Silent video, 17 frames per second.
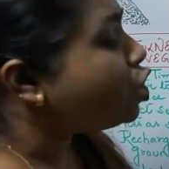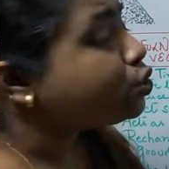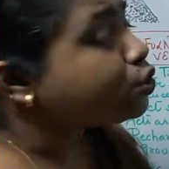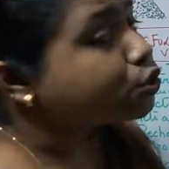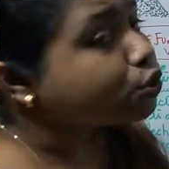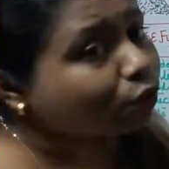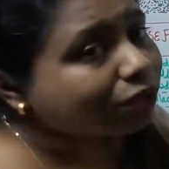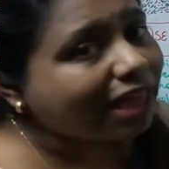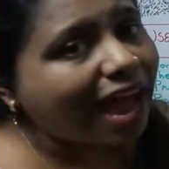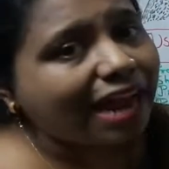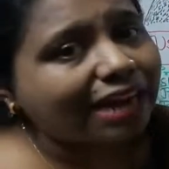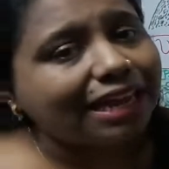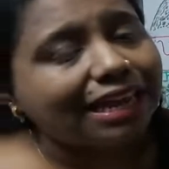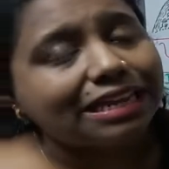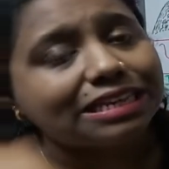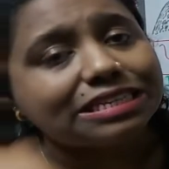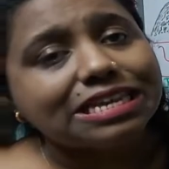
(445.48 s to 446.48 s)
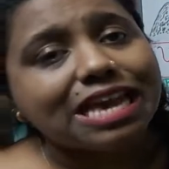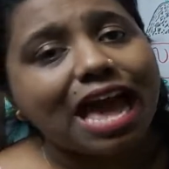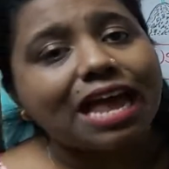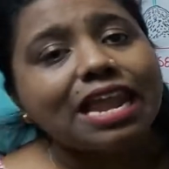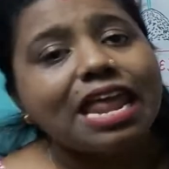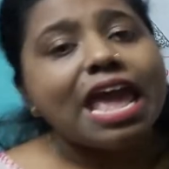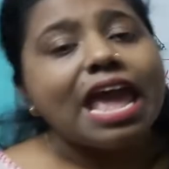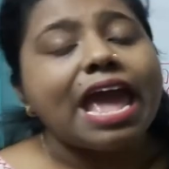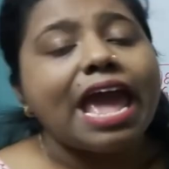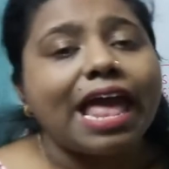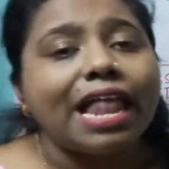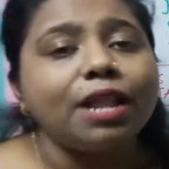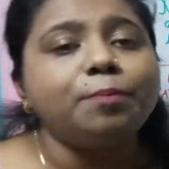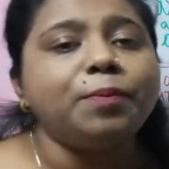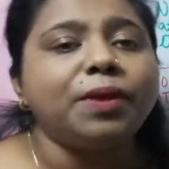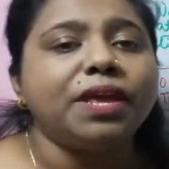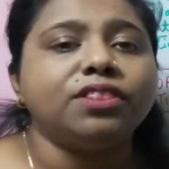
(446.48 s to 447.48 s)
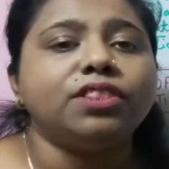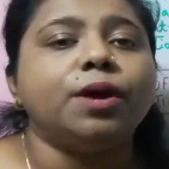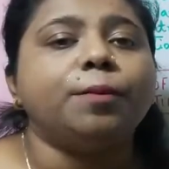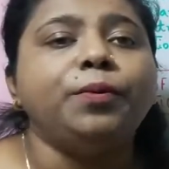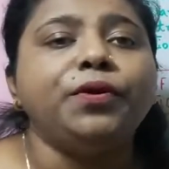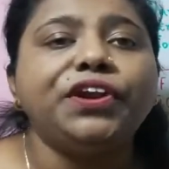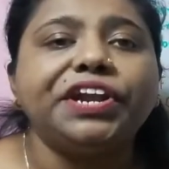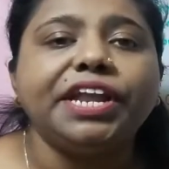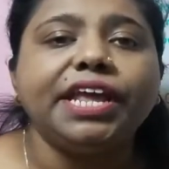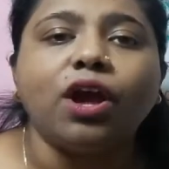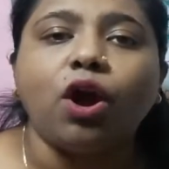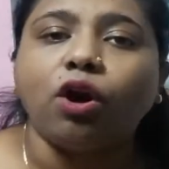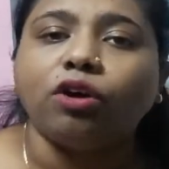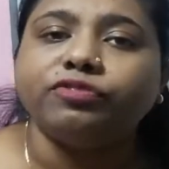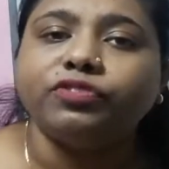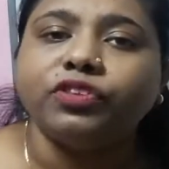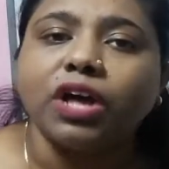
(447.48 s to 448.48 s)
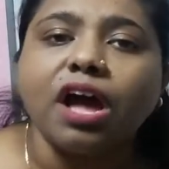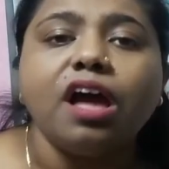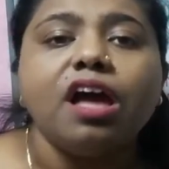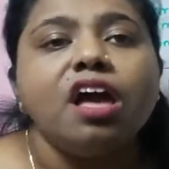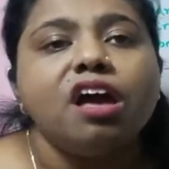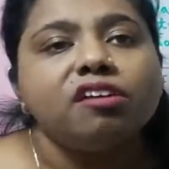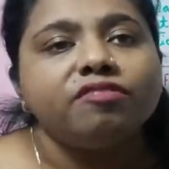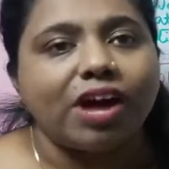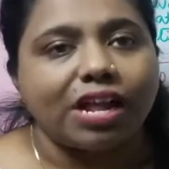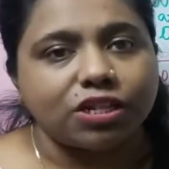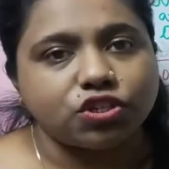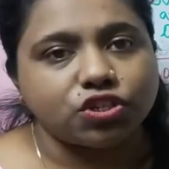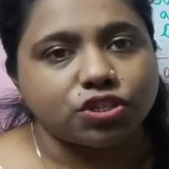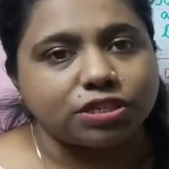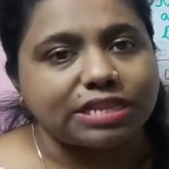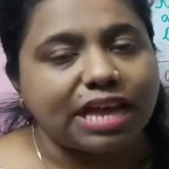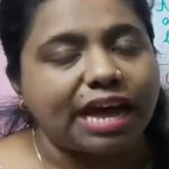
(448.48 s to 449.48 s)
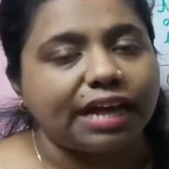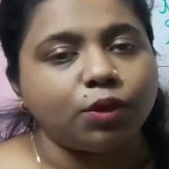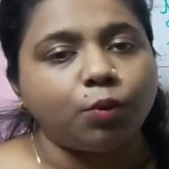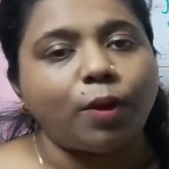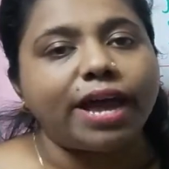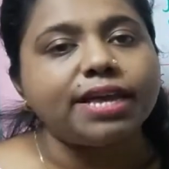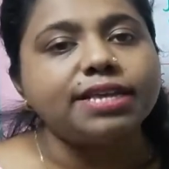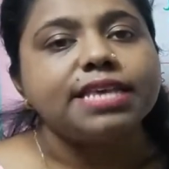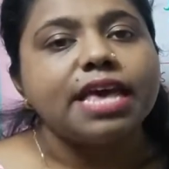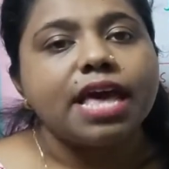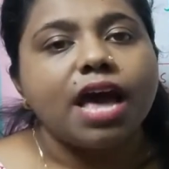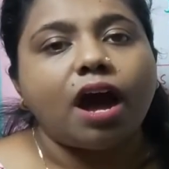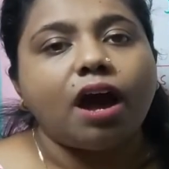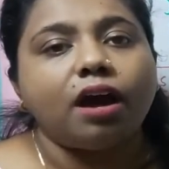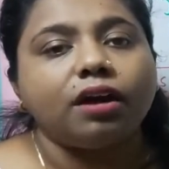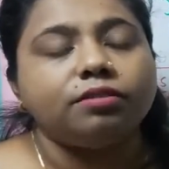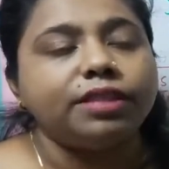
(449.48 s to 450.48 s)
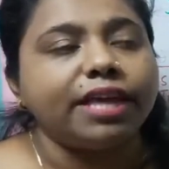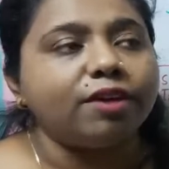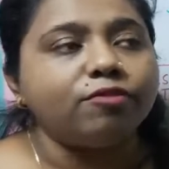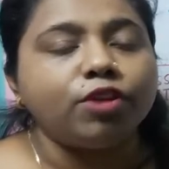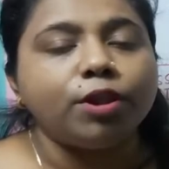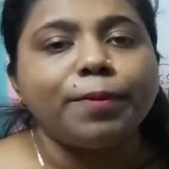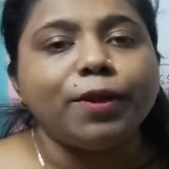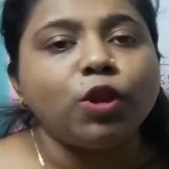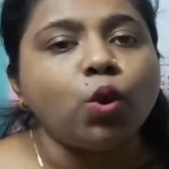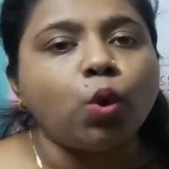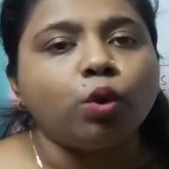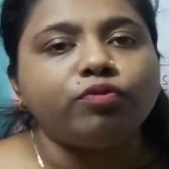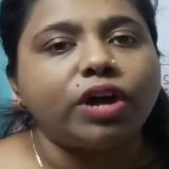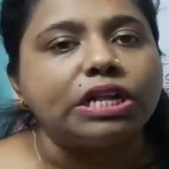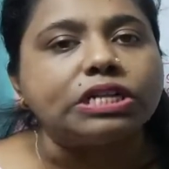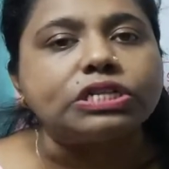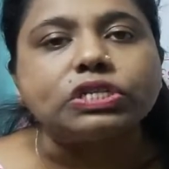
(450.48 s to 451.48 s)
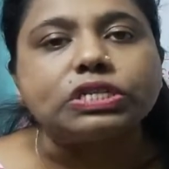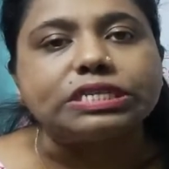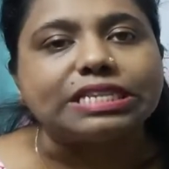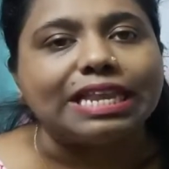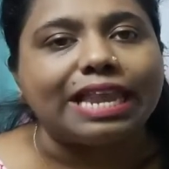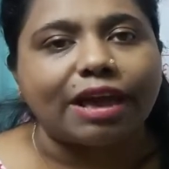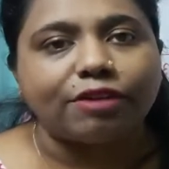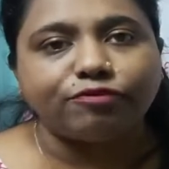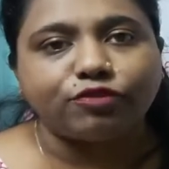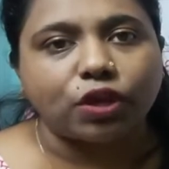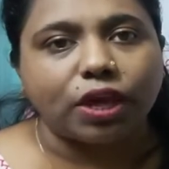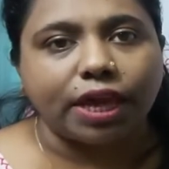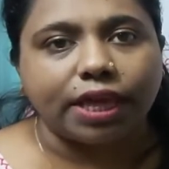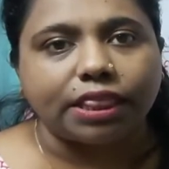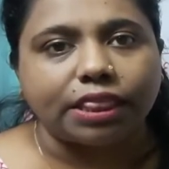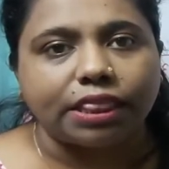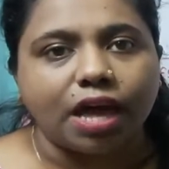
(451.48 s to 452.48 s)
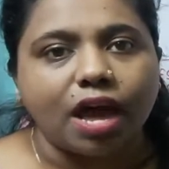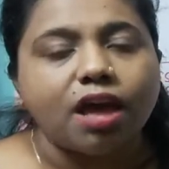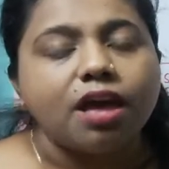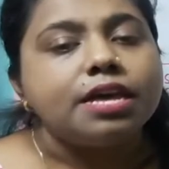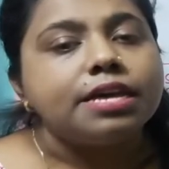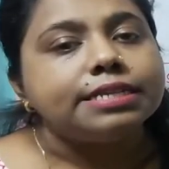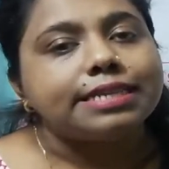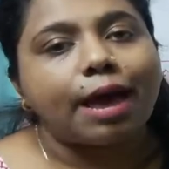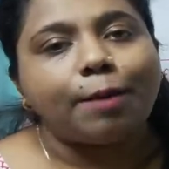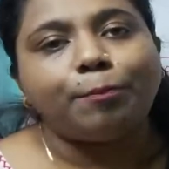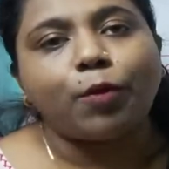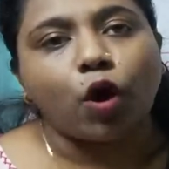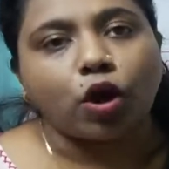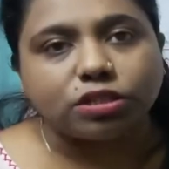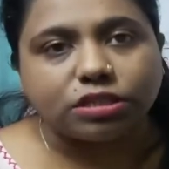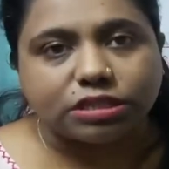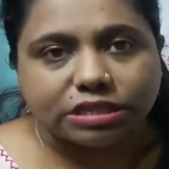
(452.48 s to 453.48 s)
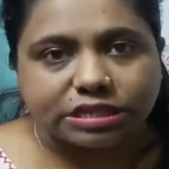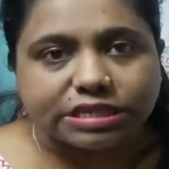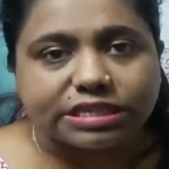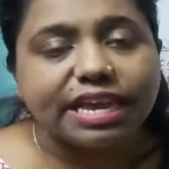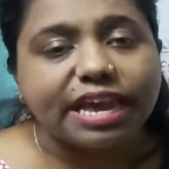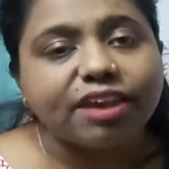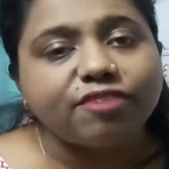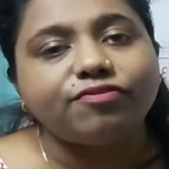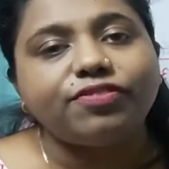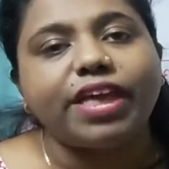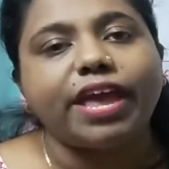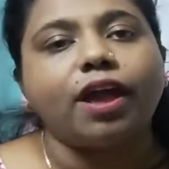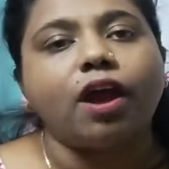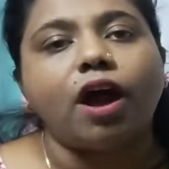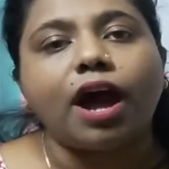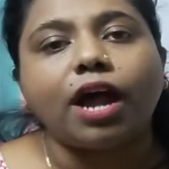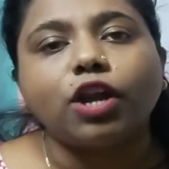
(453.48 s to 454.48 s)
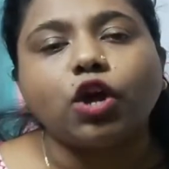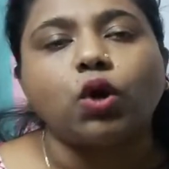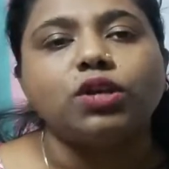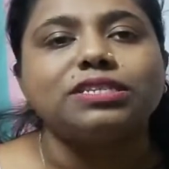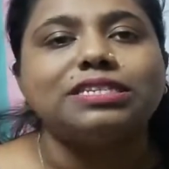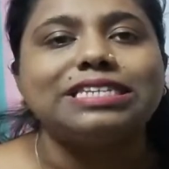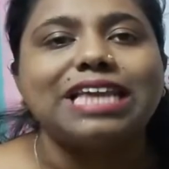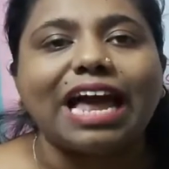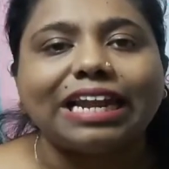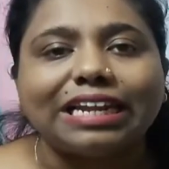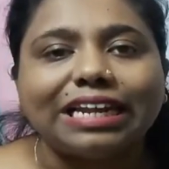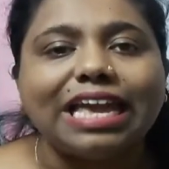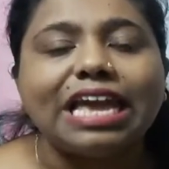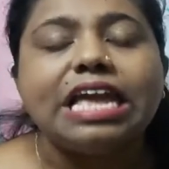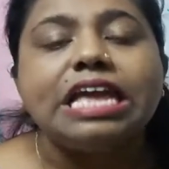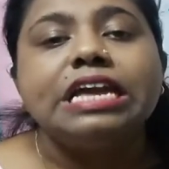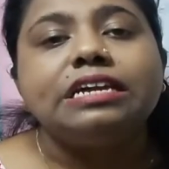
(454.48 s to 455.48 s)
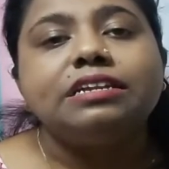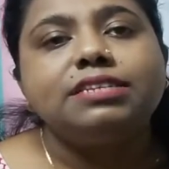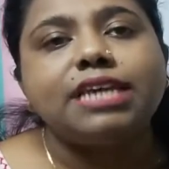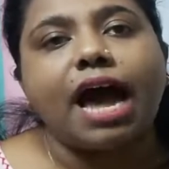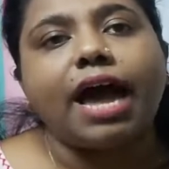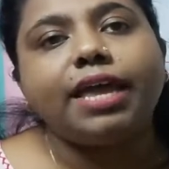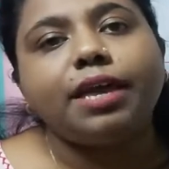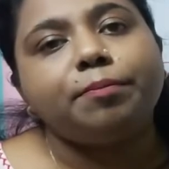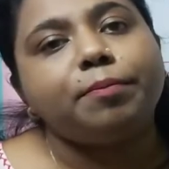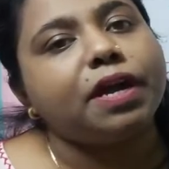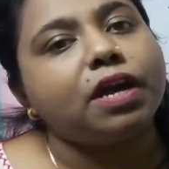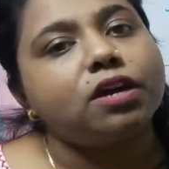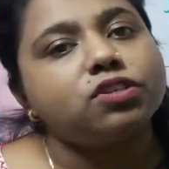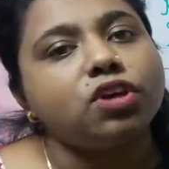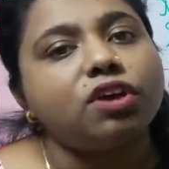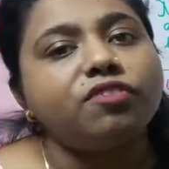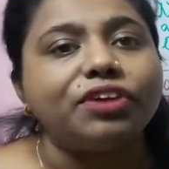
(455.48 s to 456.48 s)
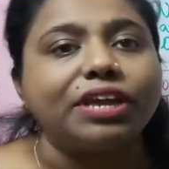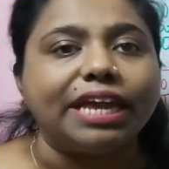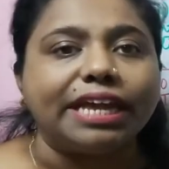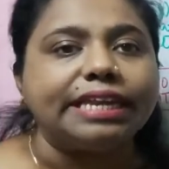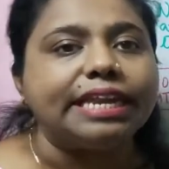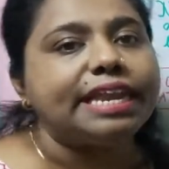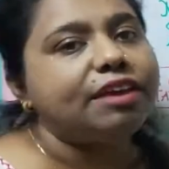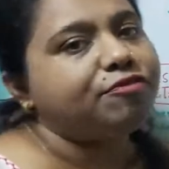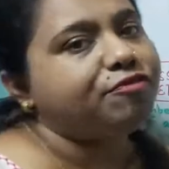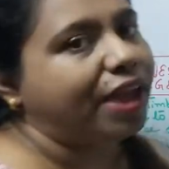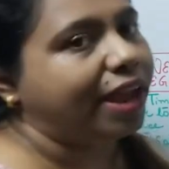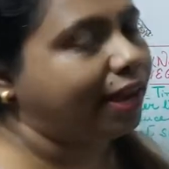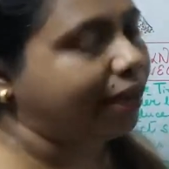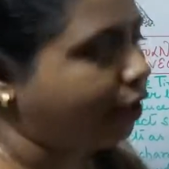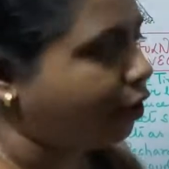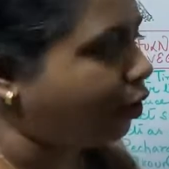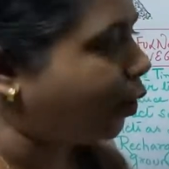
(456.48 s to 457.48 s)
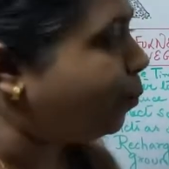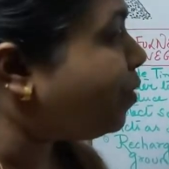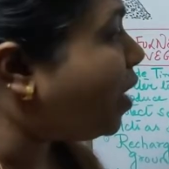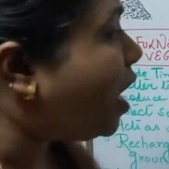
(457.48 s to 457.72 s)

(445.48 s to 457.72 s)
so that it can help in the breeding of the vultures. Otherwise there will be no vultures left in the subcontinent if they are constantly dying because of kidney failure.